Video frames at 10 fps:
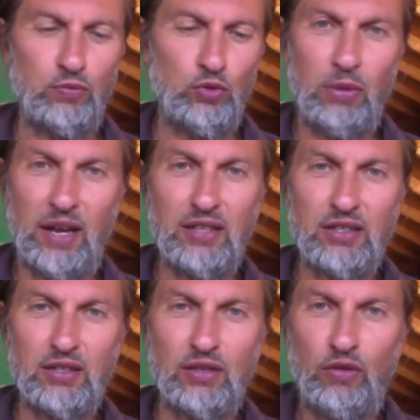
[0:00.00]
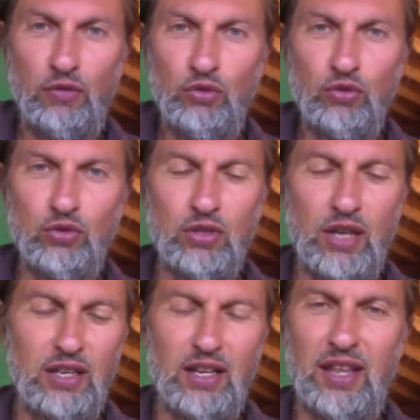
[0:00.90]
bless your food,
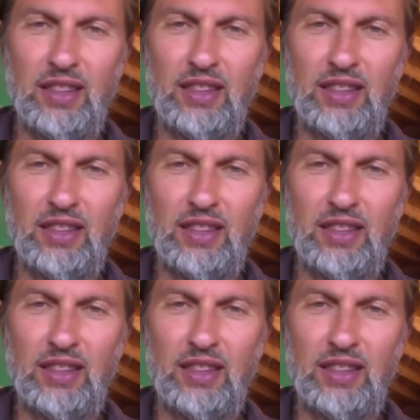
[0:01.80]
and